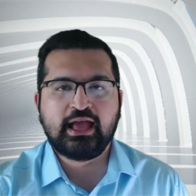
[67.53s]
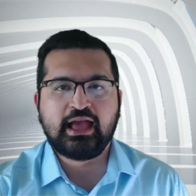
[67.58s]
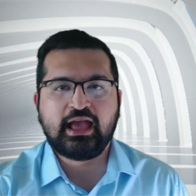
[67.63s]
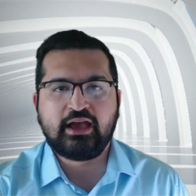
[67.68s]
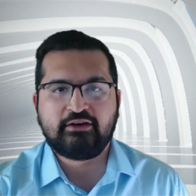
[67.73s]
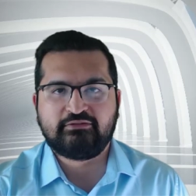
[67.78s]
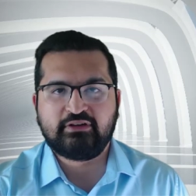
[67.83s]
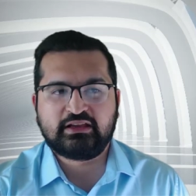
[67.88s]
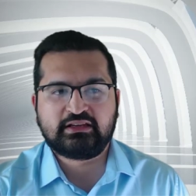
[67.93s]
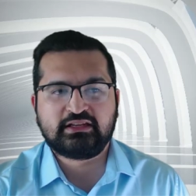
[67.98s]

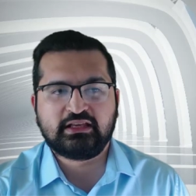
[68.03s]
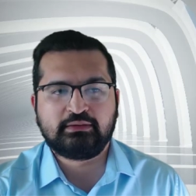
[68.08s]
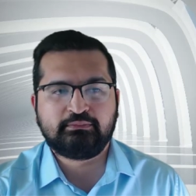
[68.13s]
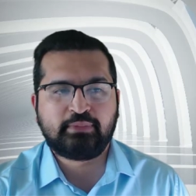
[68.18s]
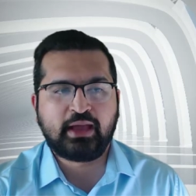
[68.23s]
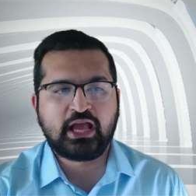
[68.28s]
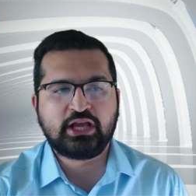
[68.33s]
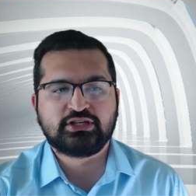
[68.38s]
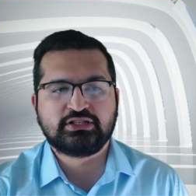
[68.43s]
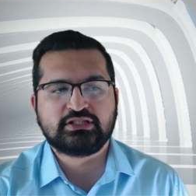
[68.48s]
affecting
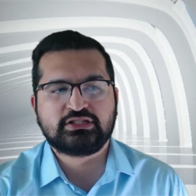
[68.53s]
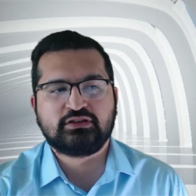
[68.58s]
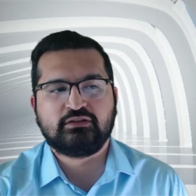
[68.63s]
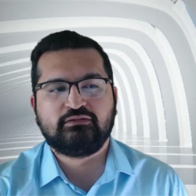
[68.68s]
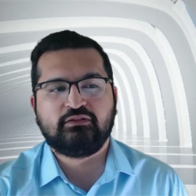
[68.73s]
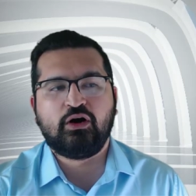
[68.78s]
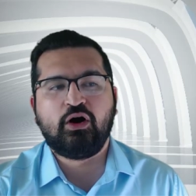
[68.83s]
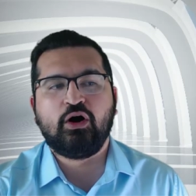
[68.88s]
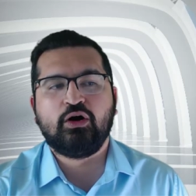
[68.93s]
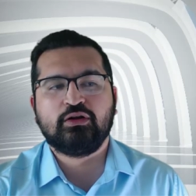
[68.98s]
patients of
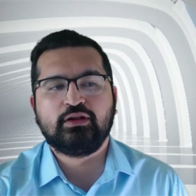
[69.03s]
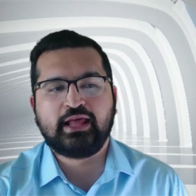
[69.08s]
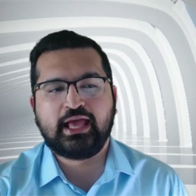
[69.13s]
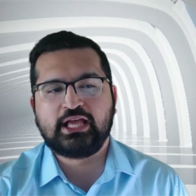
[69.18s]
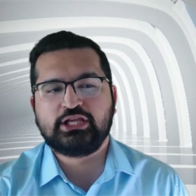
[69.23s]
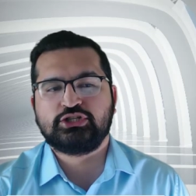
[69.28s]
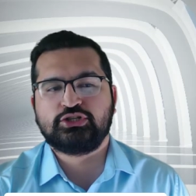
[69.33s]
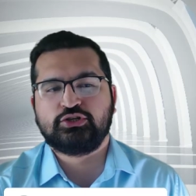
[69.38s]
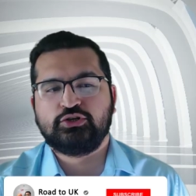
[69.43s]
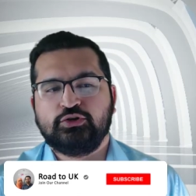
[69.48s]
all
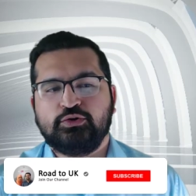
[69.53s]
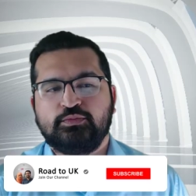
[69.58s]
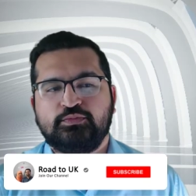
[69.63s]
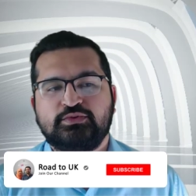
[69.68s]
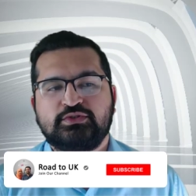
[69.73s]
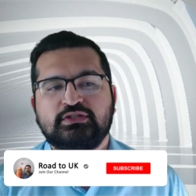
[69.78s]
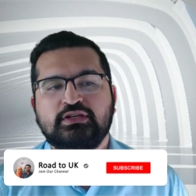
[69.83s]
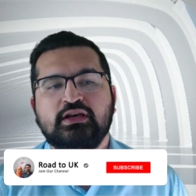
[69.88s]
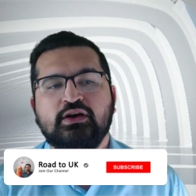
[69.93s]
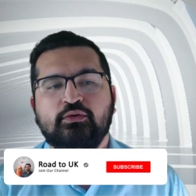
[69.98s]
age
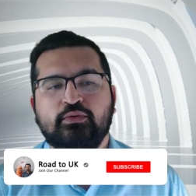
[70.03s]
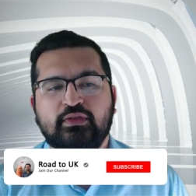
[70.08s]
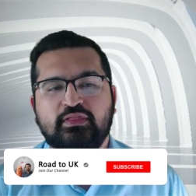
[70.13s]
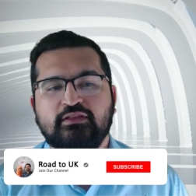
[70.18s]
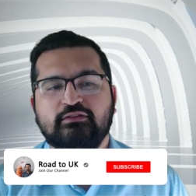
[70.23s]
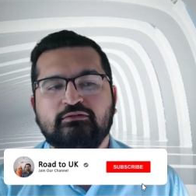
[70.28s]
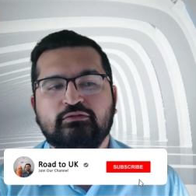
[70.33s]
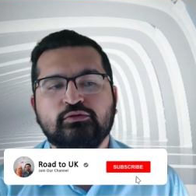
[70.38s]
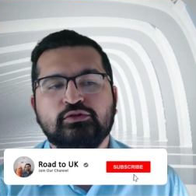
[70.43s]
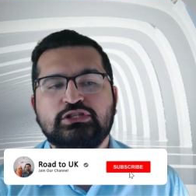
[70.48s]
groups with the
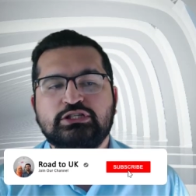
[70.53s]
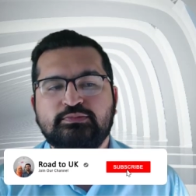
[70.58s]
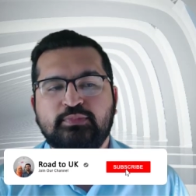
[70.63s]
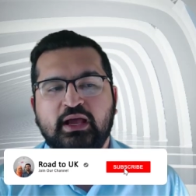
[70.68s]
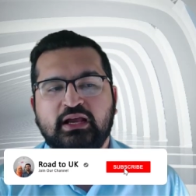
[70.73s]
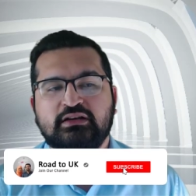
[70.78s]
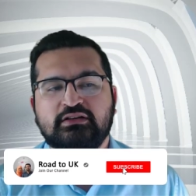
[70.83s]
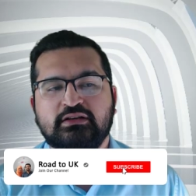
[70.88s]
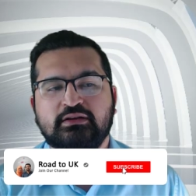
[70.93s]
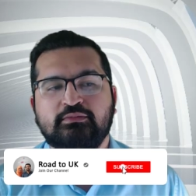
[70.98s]
full
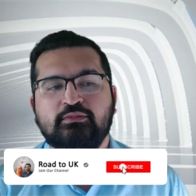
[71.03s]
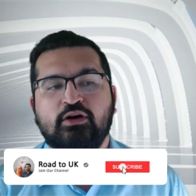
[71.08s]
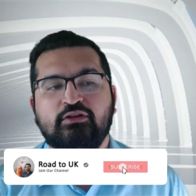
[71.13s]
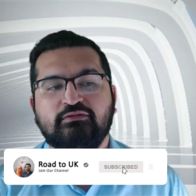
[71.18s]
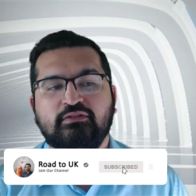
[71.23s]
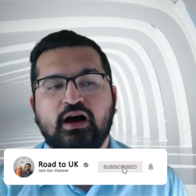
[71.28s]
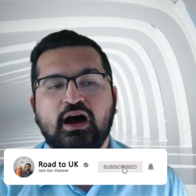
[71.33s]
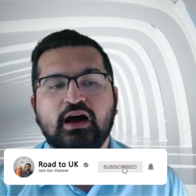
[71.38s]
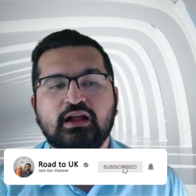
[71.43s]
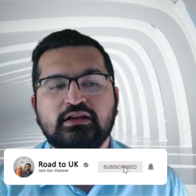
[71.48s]
spectrum of
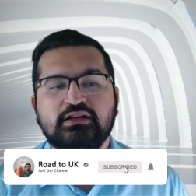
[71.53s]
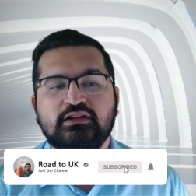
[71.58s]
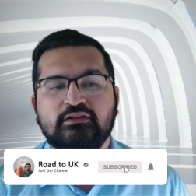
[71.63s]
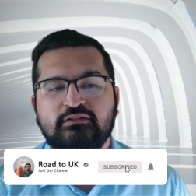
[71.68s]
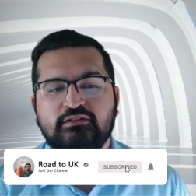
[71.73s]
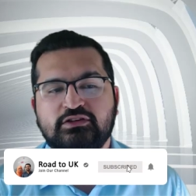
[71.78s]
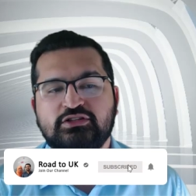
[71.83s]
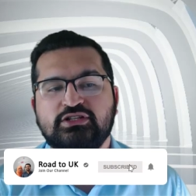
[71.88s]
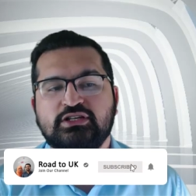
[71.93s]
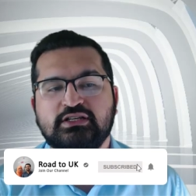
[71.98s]

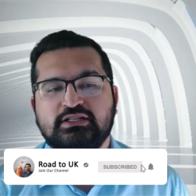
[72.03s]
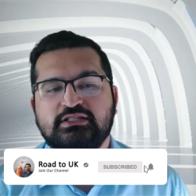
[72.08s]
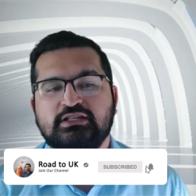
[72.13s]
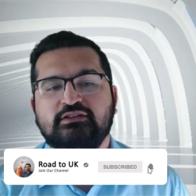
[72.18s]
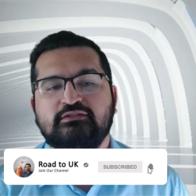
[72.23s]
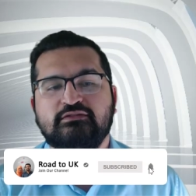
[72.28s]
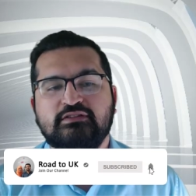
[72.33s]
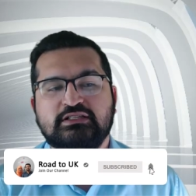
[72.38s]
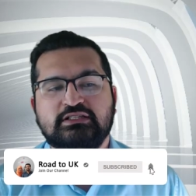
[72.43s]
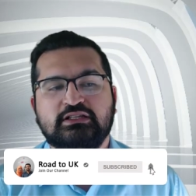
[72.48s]
undifferentiated
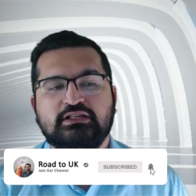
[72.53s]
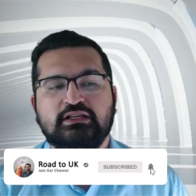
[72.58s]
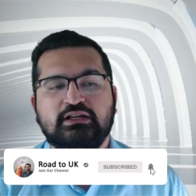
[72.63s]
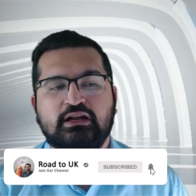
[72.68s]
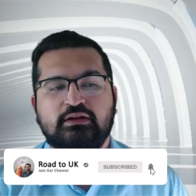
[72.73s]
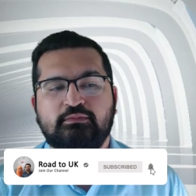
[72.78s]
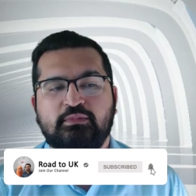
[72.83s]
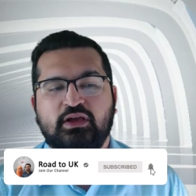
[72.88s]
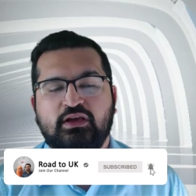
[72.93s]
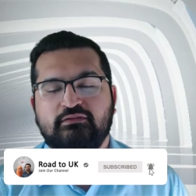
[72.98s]
physical
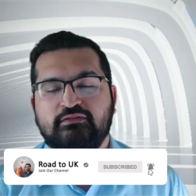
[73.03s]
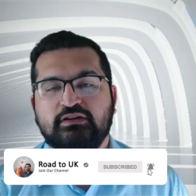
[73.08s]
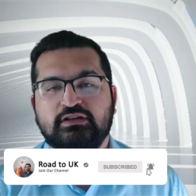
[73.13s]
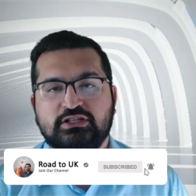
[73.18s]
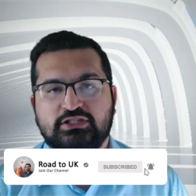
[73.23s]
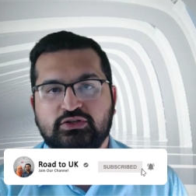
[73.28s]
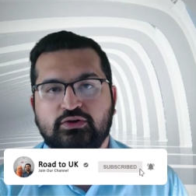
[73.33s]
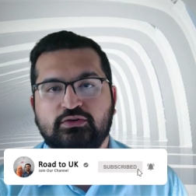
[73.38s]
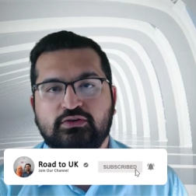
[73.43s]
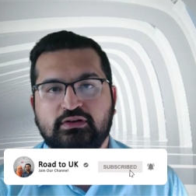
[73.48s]
and behavioral
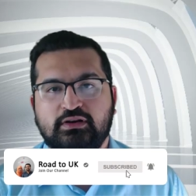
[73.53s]
disorder.